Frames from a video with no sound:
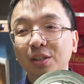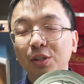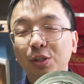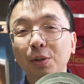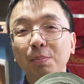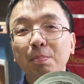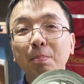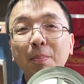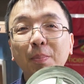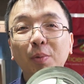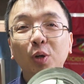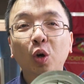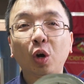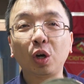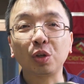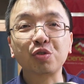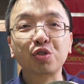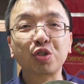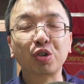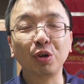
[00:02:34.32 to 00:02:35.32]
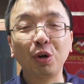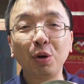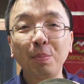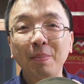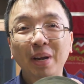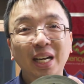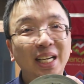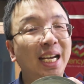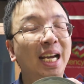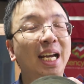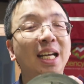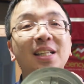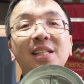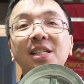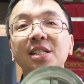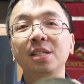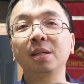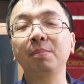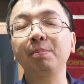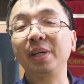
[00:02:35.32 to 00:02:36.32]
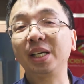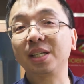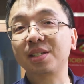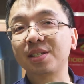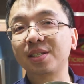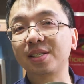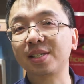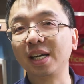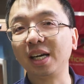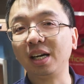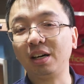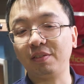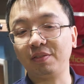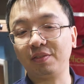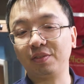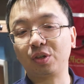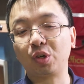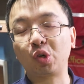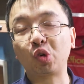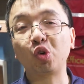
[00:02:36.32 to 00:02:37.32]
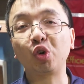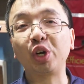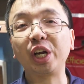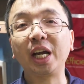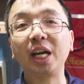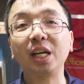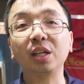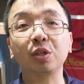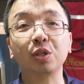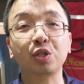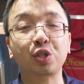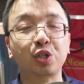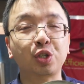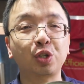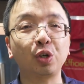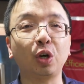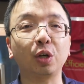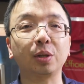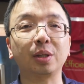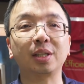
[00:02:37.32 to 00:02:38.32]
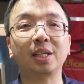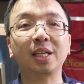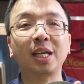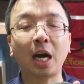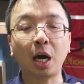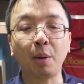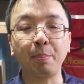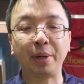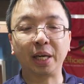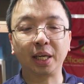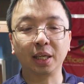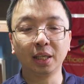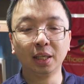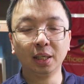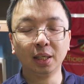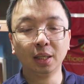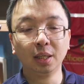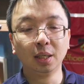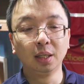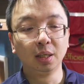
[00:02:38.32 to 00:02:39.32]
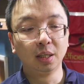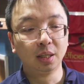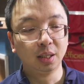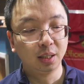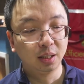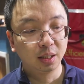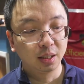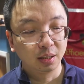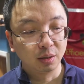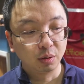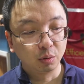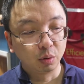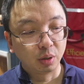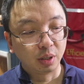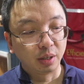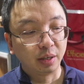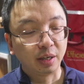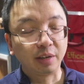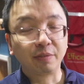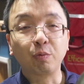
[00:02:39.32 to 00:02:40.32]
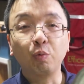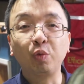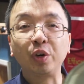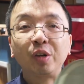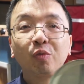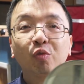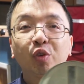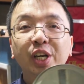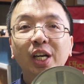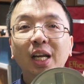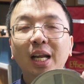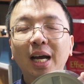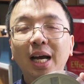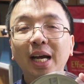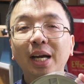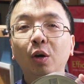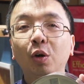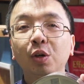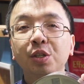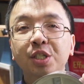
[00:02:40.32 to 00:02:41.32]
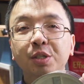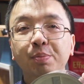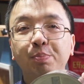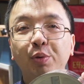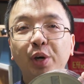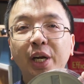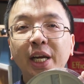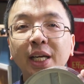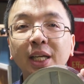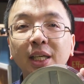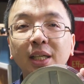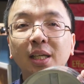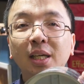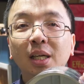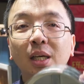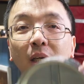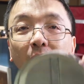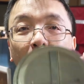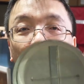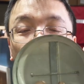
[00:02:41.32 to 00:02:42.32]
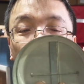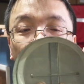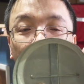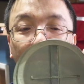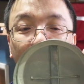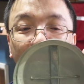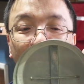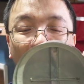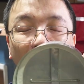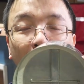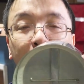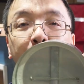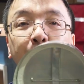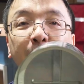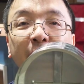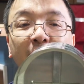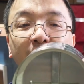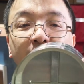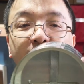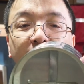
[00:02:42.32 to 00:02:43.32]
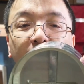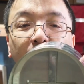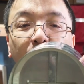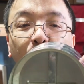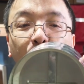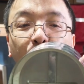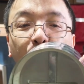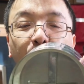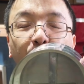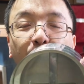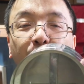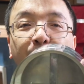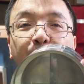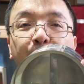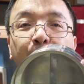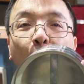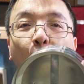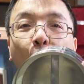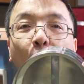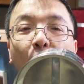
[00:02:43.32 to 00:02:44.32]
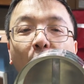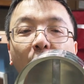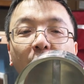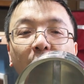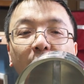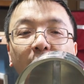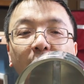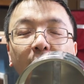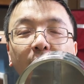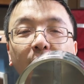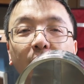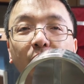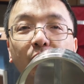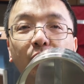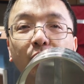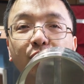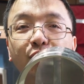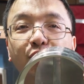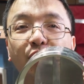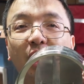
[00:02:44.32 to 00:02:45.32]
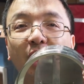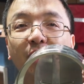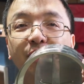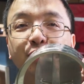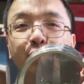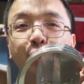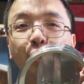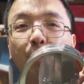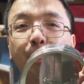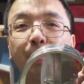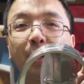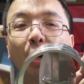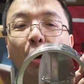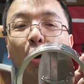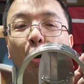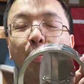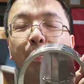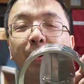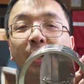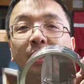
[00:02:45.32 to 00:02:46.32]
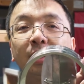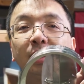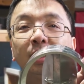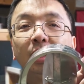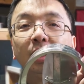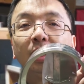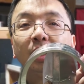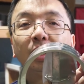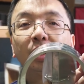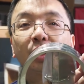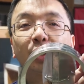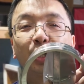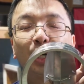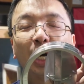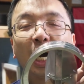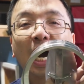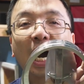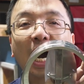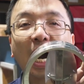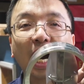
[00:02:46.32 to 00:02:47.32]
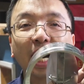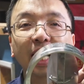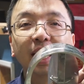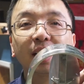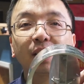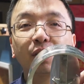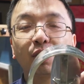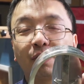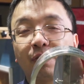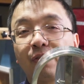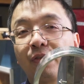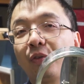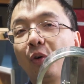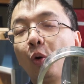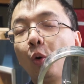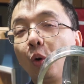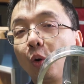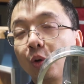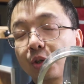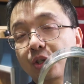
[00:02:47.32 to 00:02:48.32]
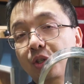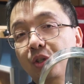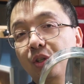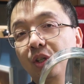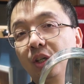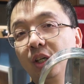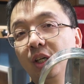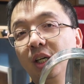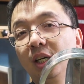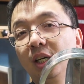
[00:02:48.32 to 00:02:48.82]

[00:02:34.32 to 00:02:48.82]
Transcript: the control mechanism itself creates a shortcoming. If we rely on spring, that means the more the draft stopper open, the higher the force